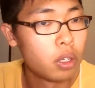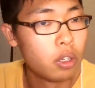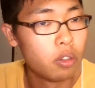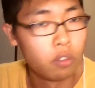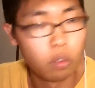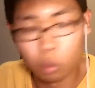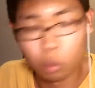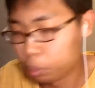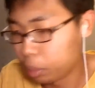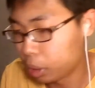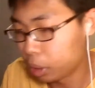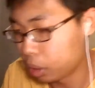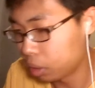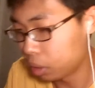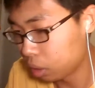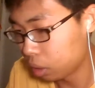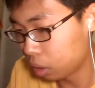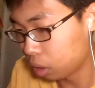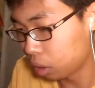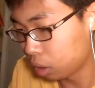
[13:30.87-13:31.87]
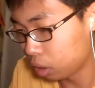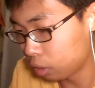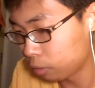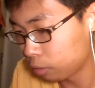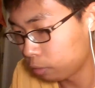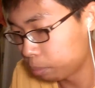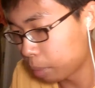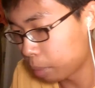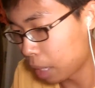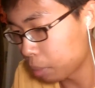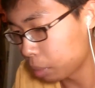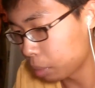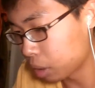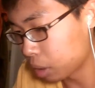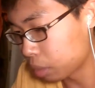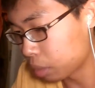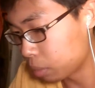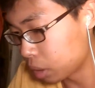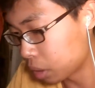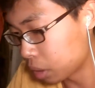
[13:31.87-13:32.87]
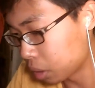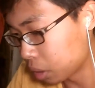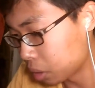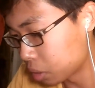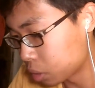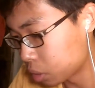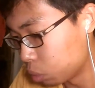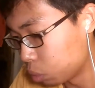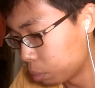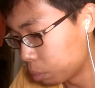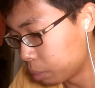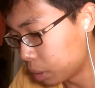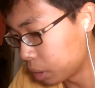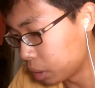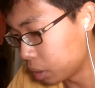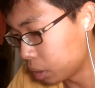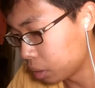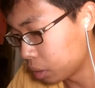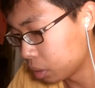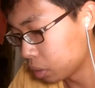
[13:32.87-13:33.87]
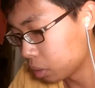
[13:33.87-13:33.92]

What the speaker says: For me, Batman Begins would be.